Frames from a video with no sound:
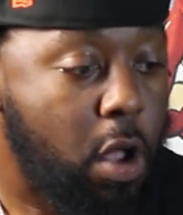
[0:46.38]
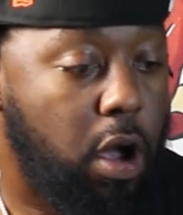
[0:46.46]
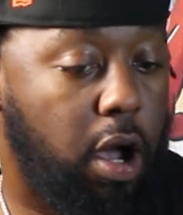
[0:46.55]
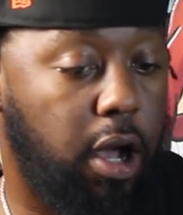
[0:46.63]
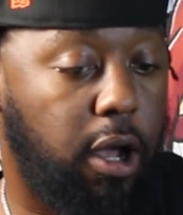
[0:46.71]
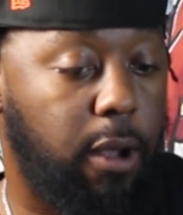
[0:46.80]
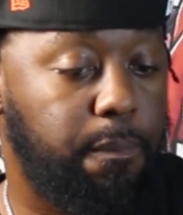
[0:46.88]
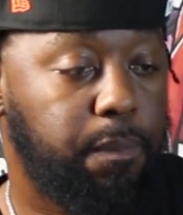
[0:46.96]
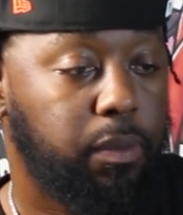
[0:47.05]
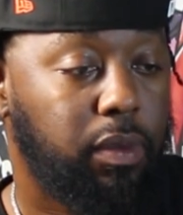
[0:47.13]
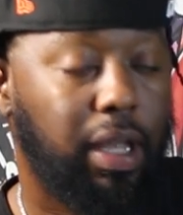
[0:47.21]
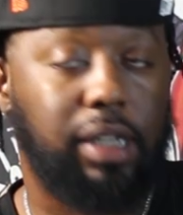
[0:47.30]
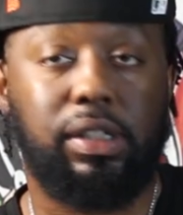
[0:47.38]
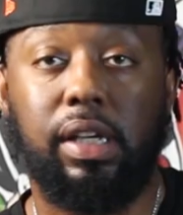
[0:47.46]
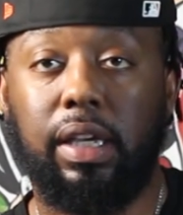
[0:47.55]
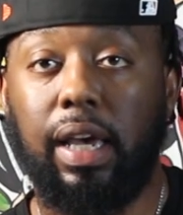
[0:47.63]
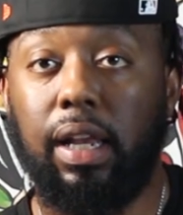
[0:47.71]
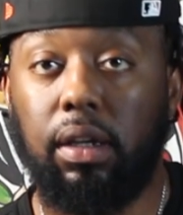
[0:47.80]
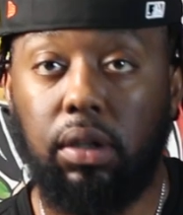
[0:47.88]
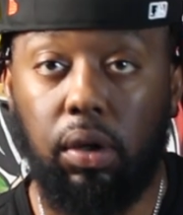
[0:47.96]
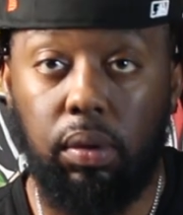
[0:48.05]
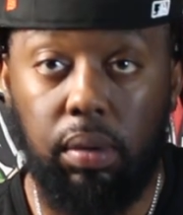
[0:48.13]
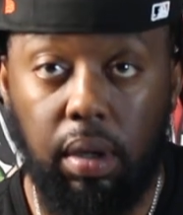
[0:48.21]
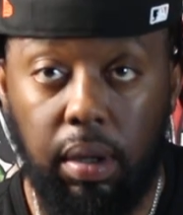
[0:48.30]
Um, I seen
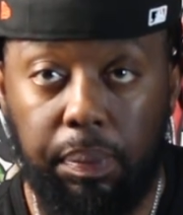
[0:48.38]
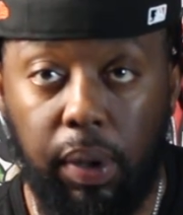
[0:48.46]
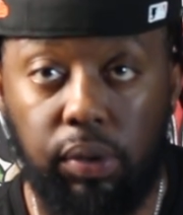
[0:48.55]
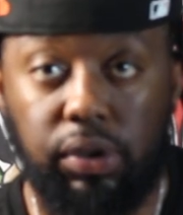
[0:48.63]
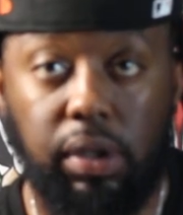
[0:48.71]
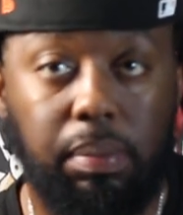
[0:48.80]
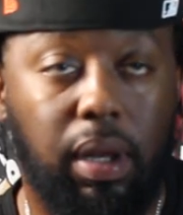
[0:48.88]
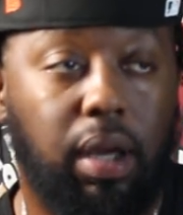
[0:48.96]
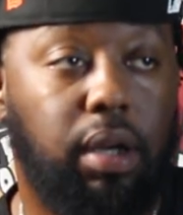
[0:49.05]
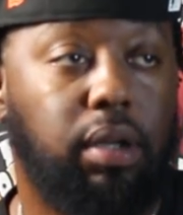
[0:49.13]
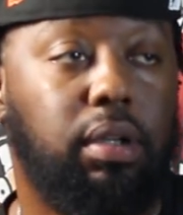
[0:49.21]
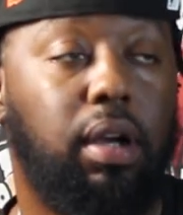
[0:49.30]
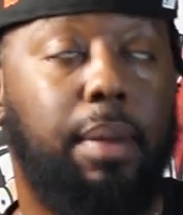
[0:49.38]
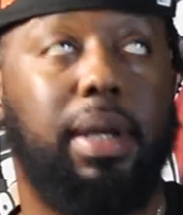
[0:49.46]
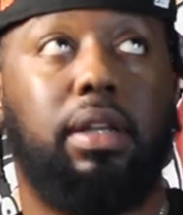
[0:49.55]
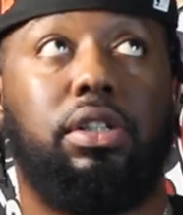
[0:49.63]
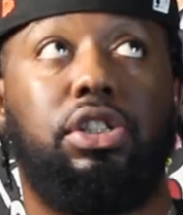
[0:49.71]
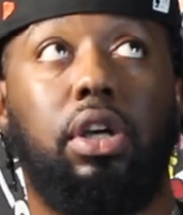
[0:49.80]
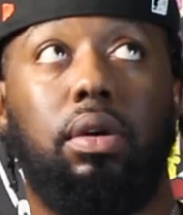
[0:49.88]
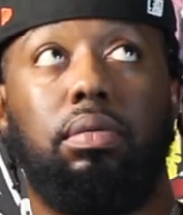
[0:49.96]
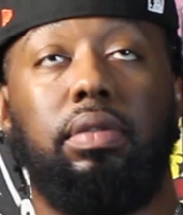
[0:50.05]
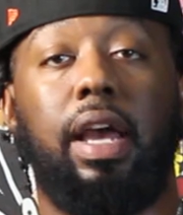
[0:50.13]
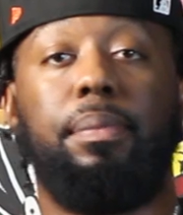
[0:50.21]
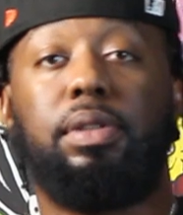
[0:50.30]
Calicoe post the blog, I mean the
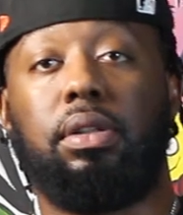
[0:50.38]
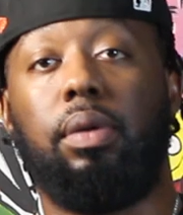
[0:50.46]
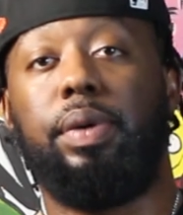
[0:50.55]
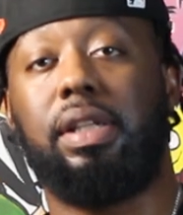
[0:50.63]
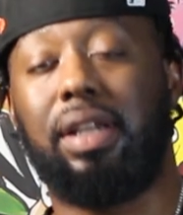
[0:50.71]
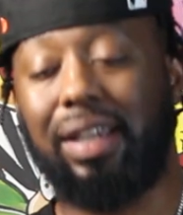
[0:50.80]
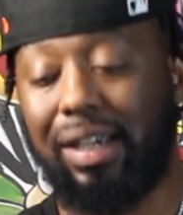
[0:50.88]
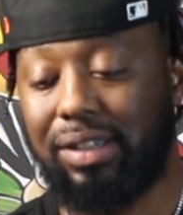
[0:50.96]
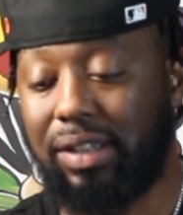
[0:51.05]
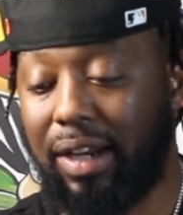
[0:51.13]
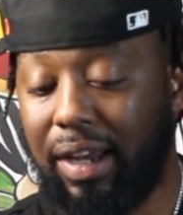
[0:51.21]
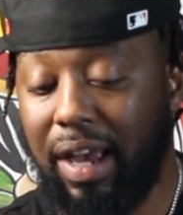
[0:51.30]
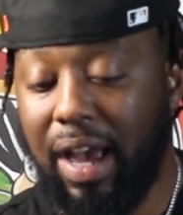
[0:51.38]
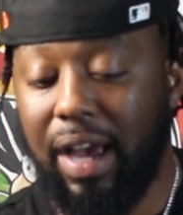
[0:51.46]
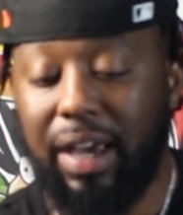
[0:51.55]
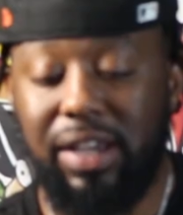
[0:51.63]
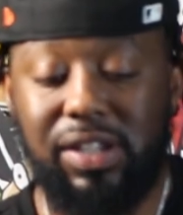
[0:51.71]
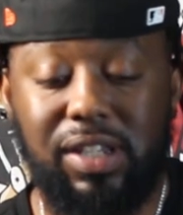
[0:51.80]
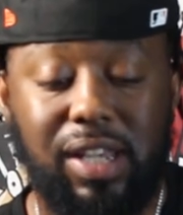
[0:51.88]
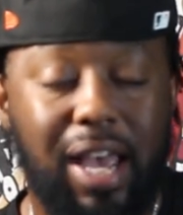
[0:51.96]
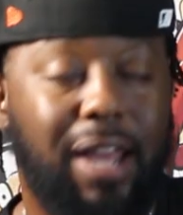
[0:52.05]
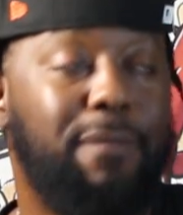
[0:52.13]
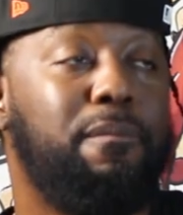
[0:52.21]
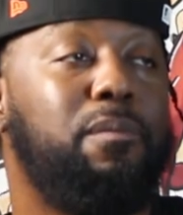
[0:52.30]
show episode we did yesterday. He
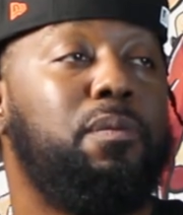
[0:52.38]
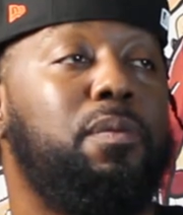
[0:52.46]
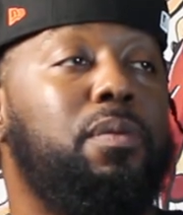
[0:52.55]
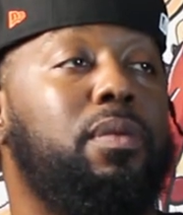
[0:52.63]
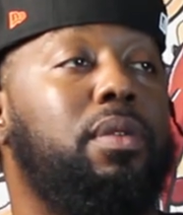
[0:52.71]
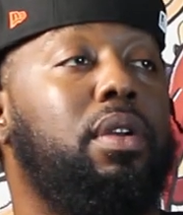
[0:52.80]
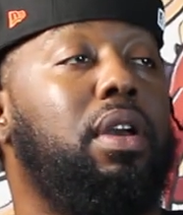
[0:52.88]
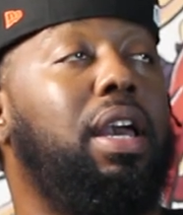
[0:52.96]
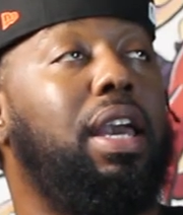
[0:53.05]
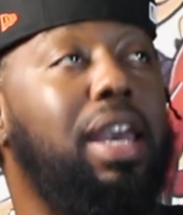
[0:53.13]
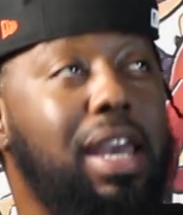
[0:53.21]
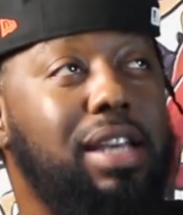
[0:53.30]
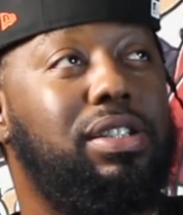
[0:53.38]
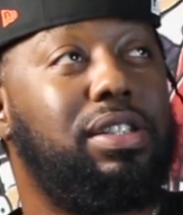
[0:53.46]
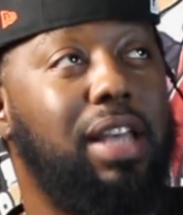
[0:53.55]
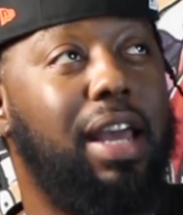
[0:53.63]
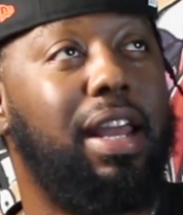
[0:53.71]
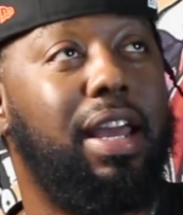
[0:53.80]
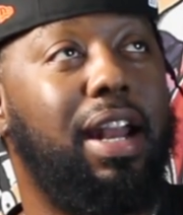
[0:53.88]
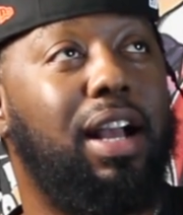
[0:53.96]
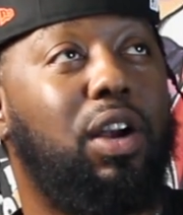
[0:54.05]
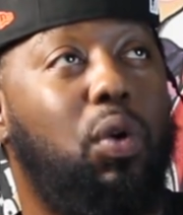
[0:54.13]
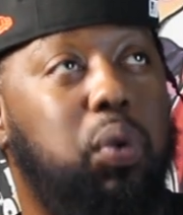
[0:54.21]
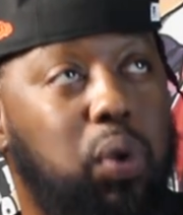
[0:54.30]
said, he said, and
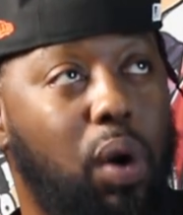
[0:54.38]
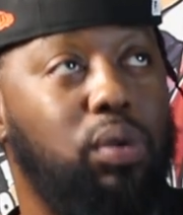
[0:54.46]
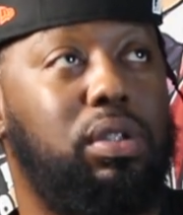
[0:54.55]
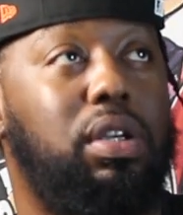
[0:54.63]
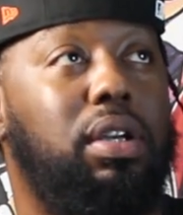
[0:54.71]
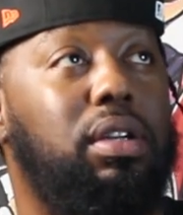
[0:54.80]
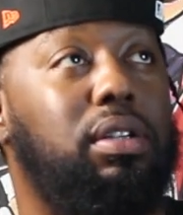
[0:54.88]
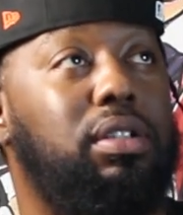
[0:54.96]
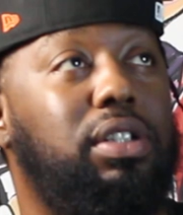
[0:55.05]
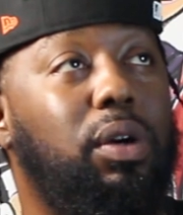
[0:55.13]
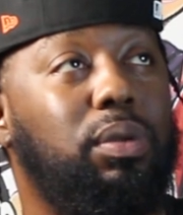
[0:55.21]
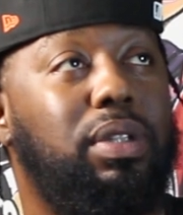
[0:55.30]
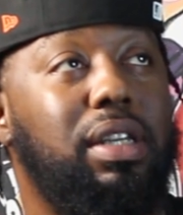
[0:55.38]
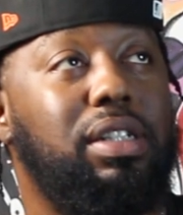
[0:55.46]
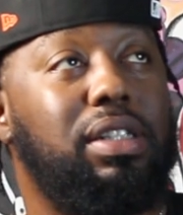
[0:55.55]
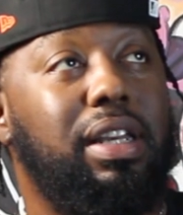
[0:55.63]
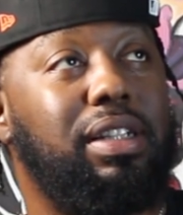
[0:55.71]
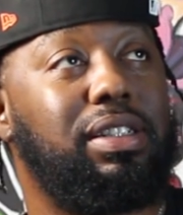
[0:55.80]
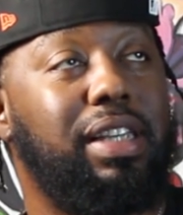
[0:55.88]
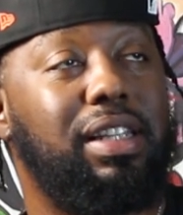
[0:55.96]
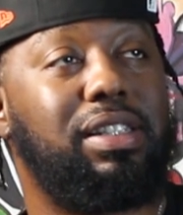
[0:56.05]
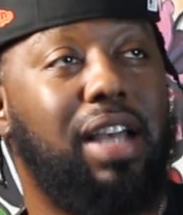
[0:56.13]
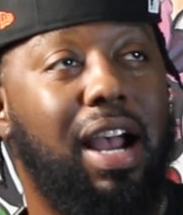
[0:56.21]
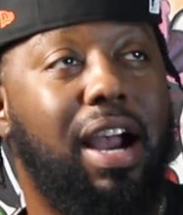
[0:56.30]
I quote, don't these niggas
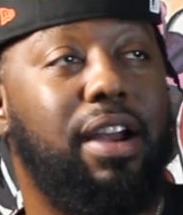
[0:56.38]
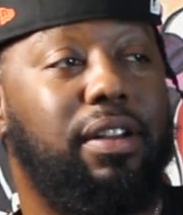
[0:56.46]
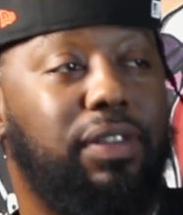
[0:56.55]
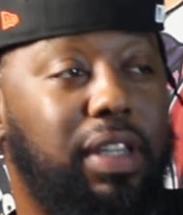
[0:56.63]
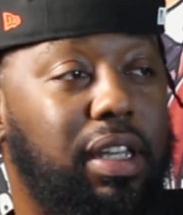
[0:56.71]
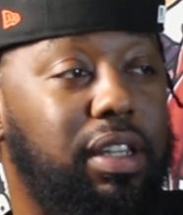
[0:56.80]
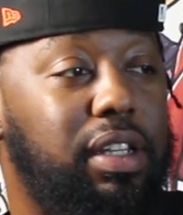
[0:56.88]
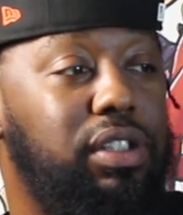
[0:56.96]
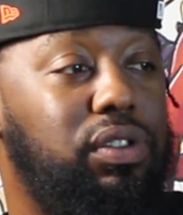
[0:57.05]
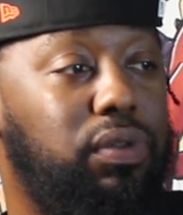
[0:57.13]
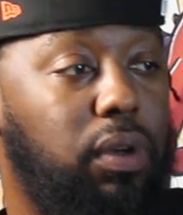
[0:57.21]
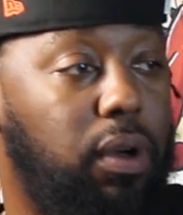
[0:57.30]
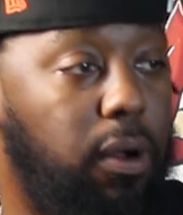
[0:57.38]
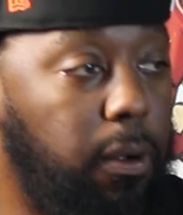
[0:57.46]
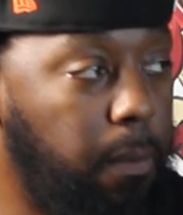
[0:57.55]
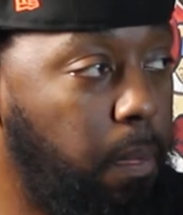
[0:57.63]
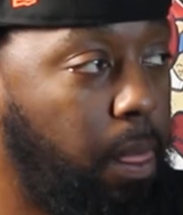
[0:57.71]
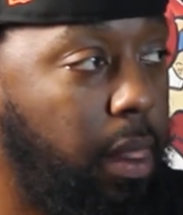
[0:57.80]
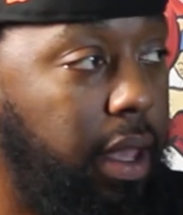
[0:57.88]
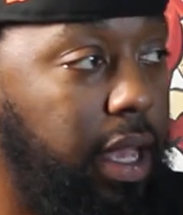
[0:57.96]
get tired of getting this wrong?